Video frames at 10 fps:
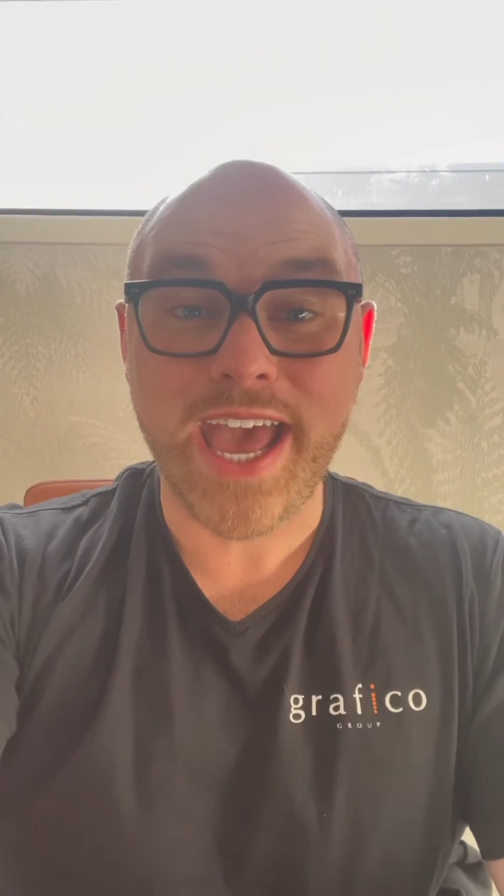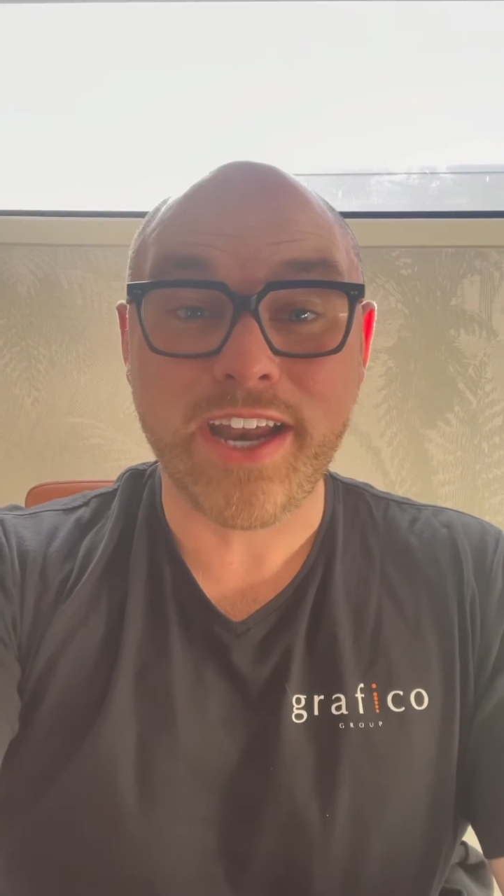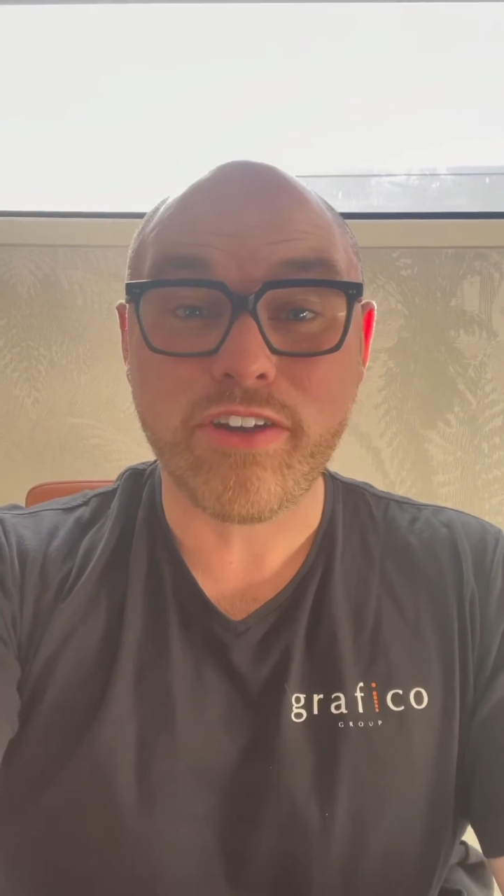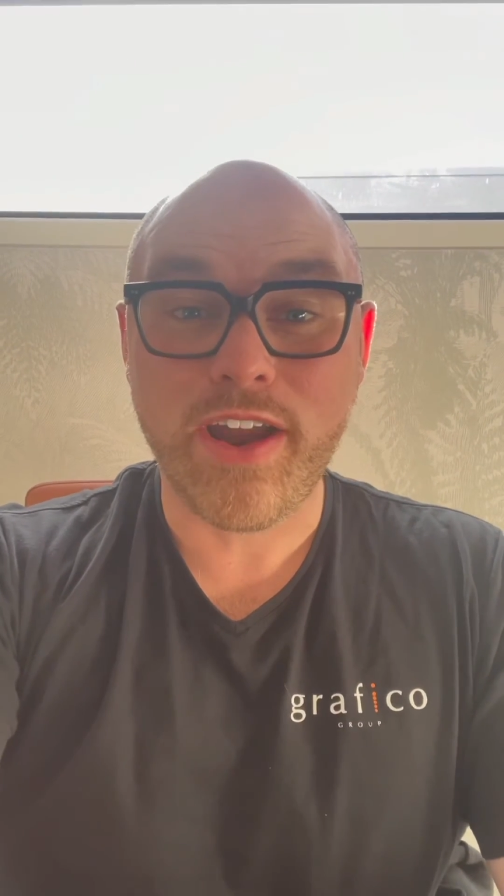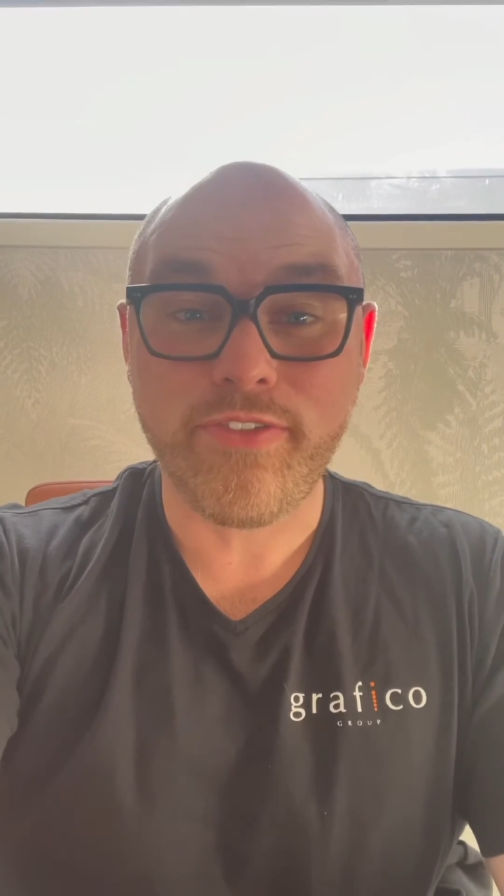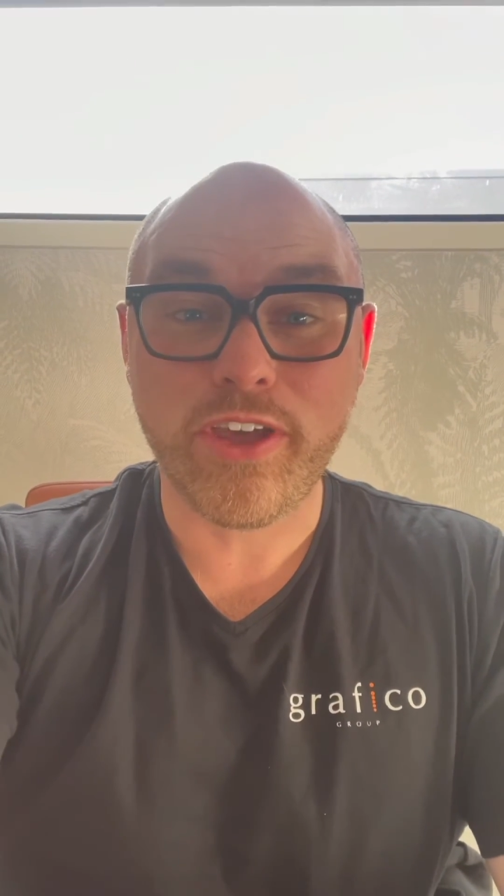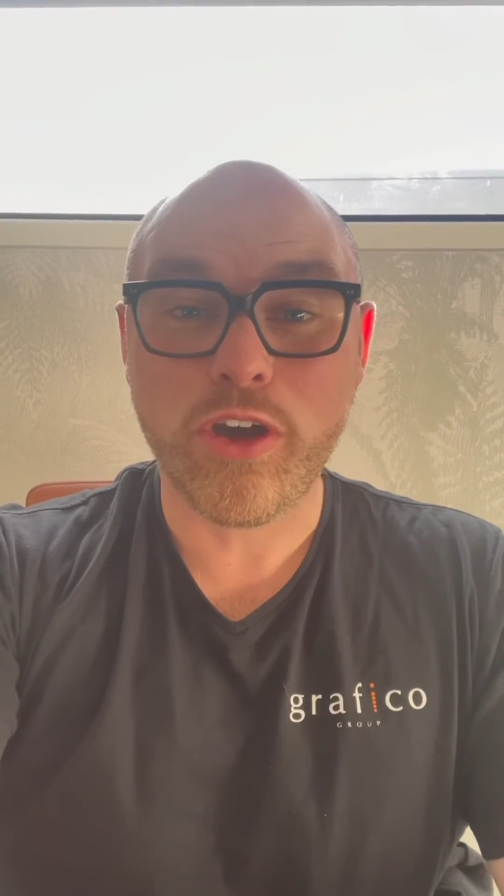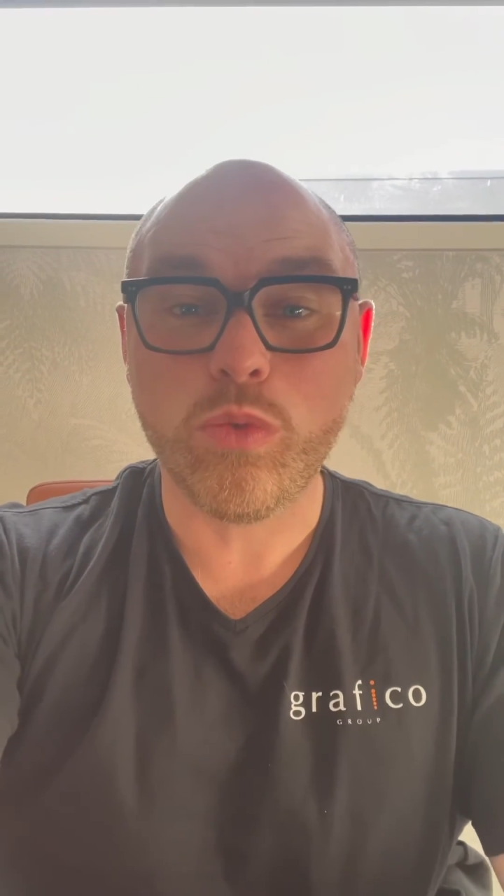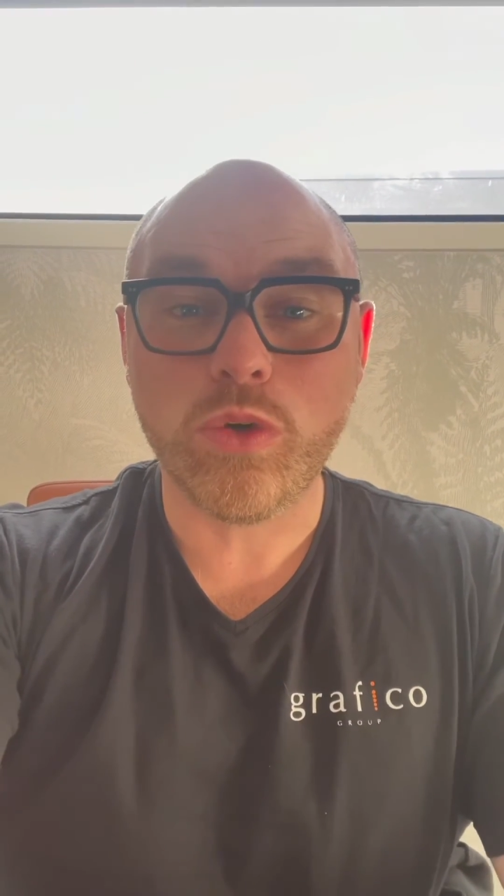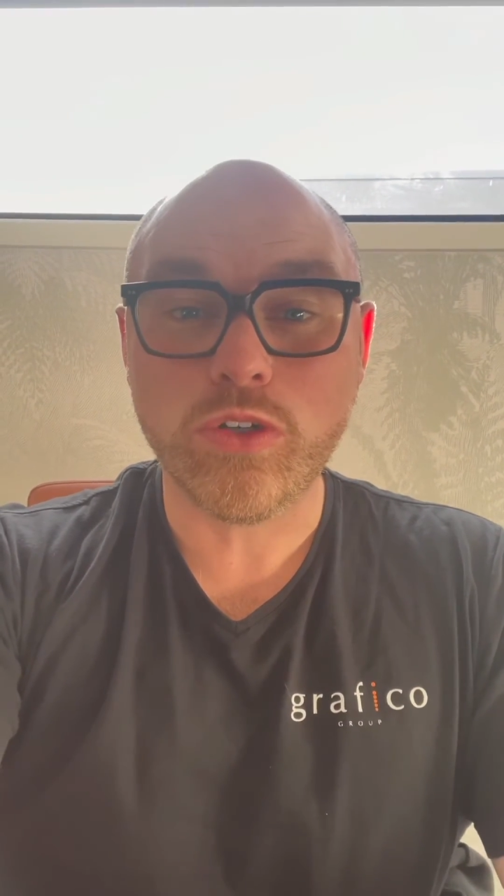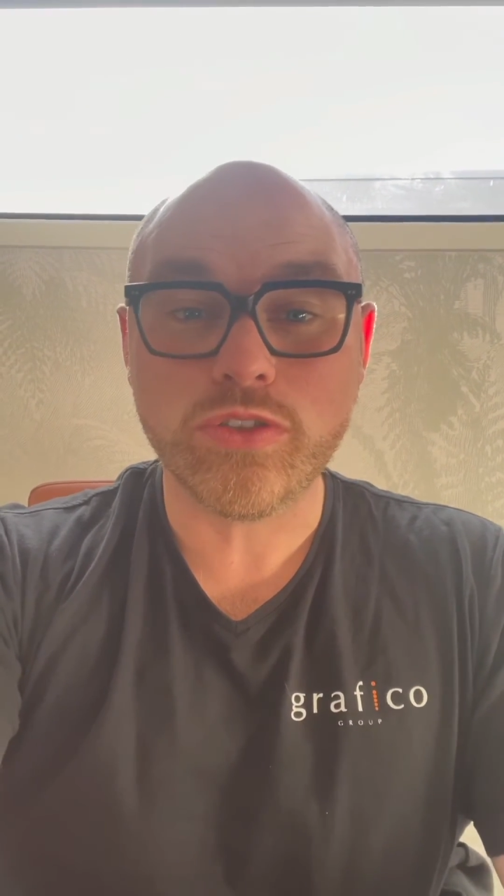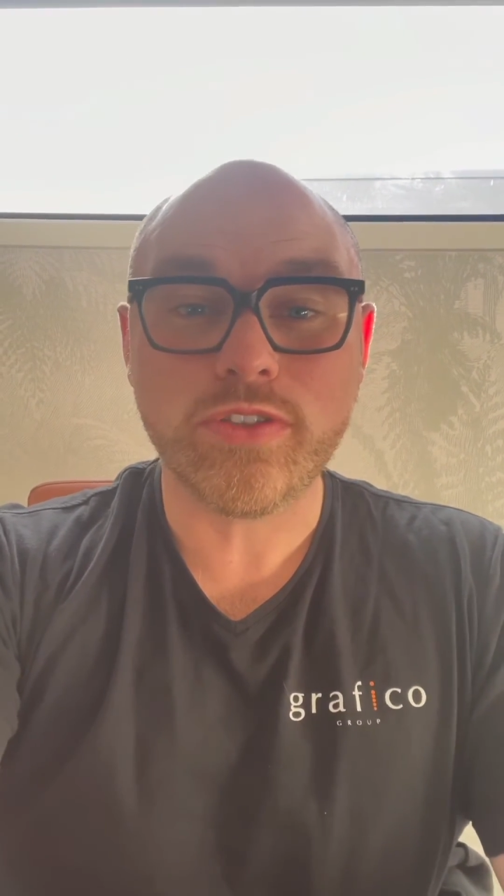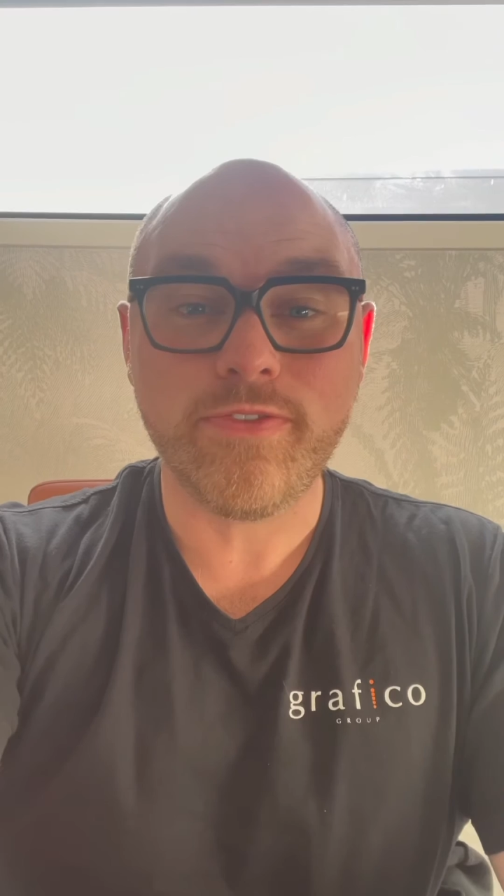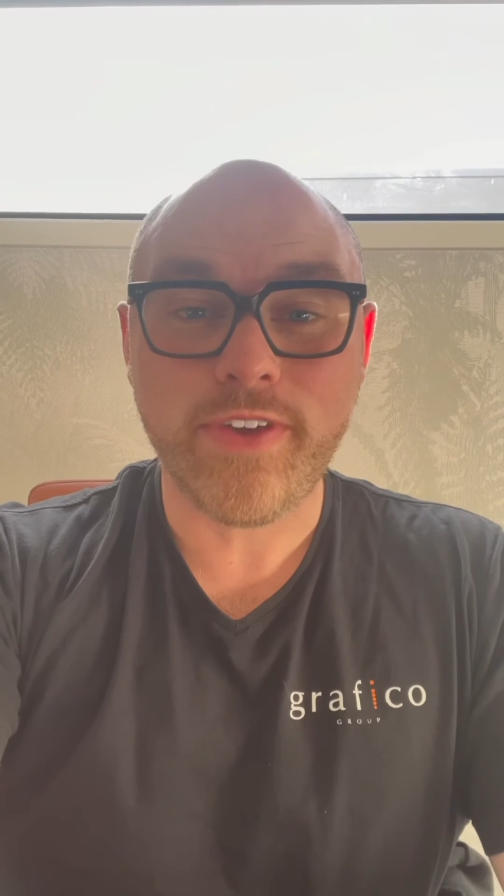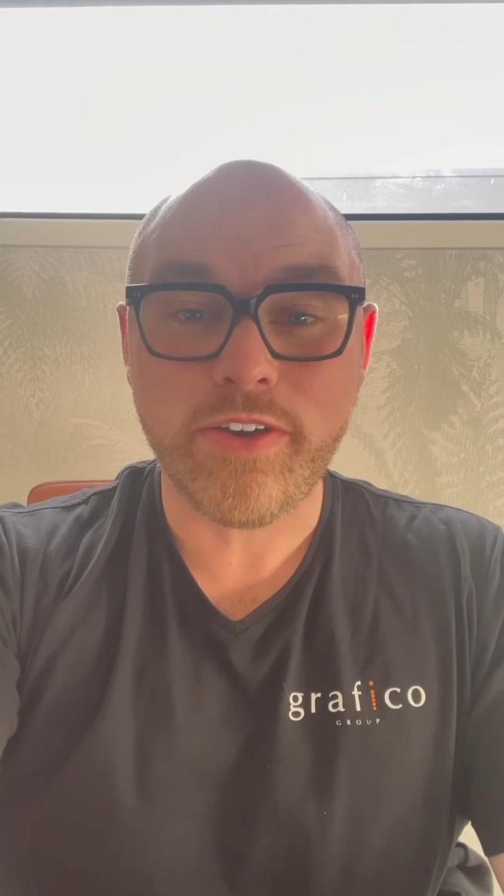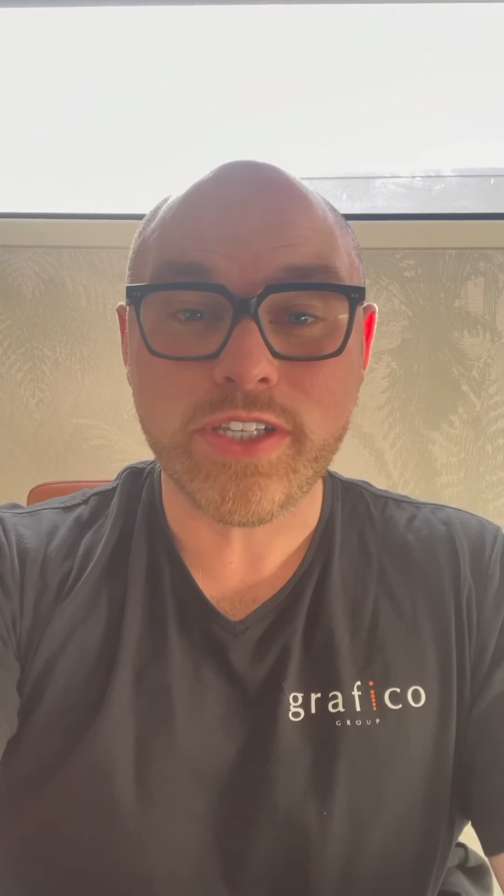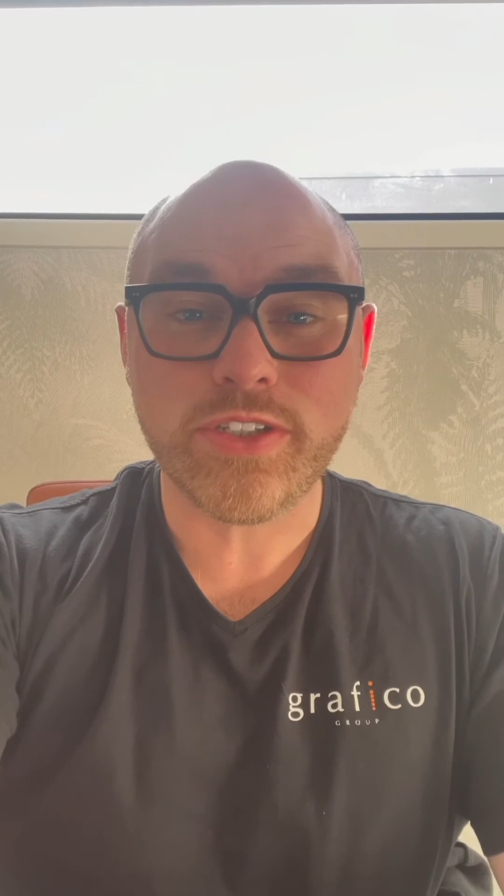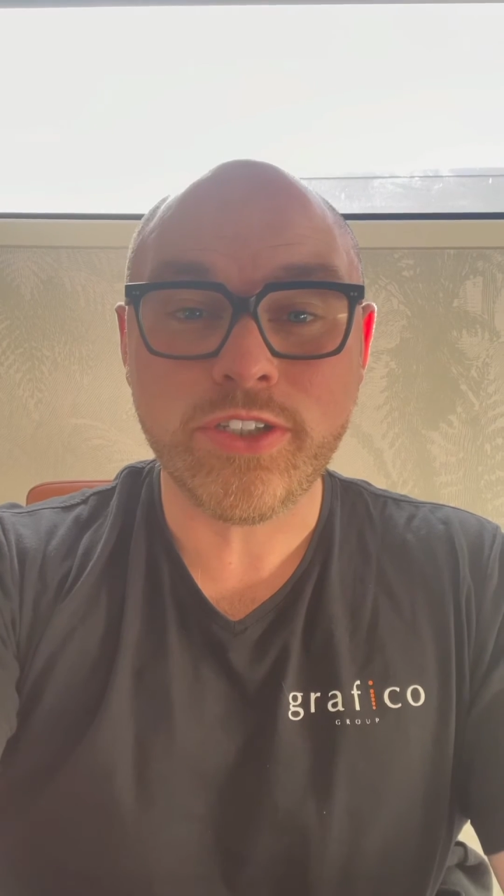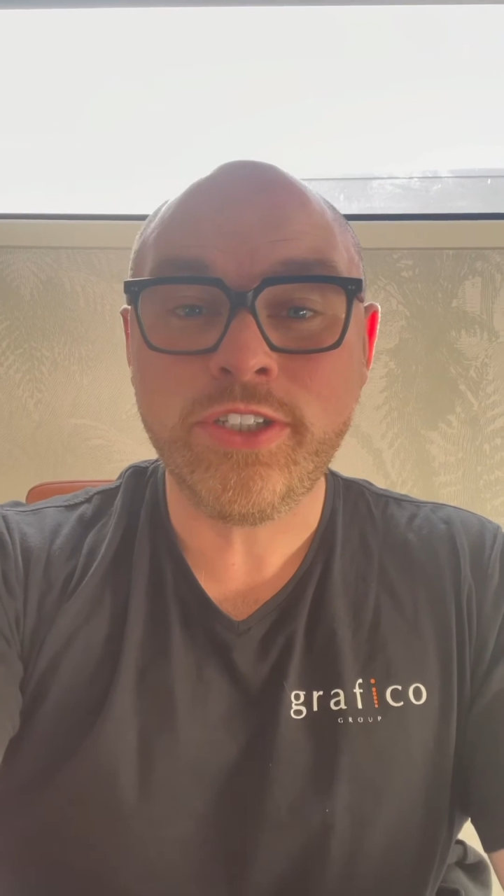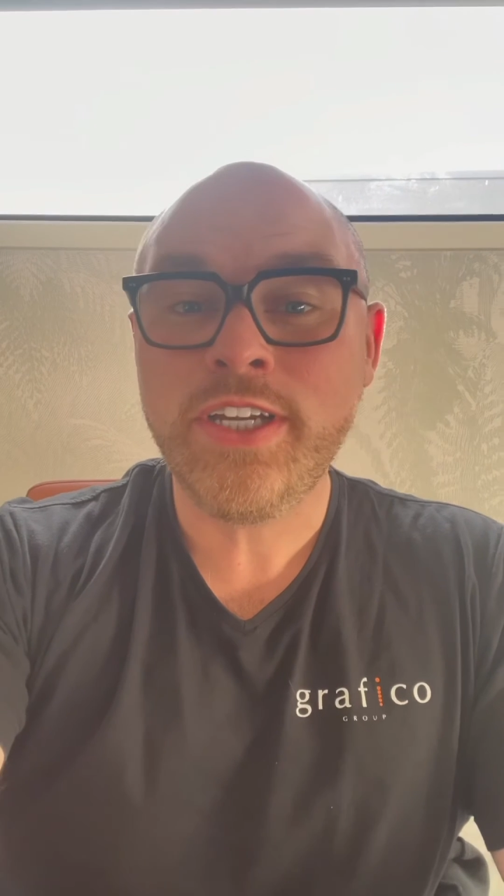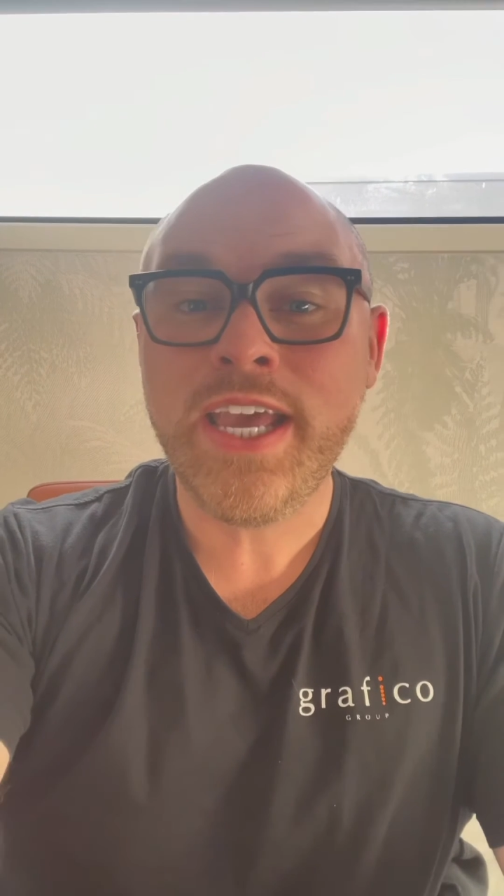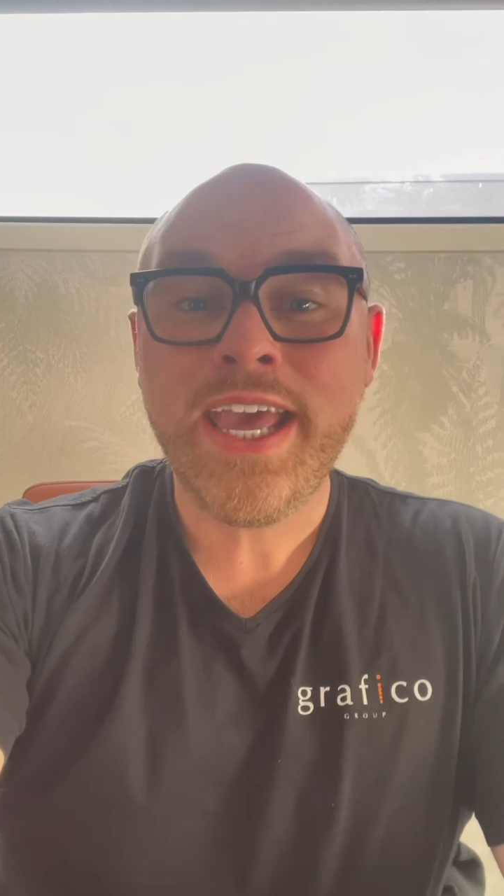at Grafico-Walls very soon.